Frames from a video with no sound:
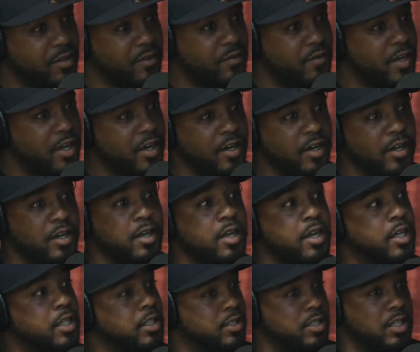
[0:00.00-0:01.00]
an affair
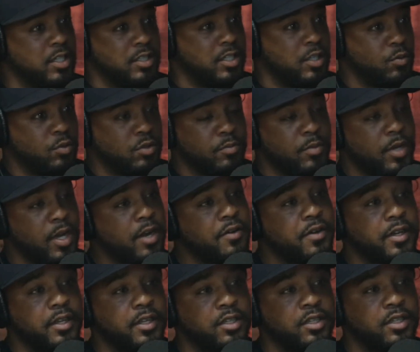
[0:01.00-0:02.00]
right since he was
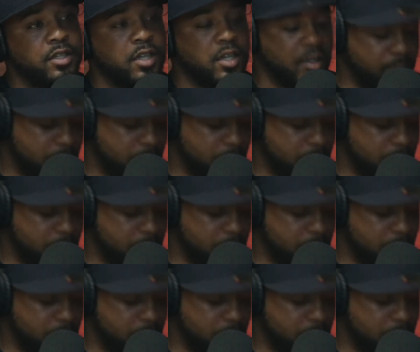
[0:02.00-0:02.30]
married. You know right. what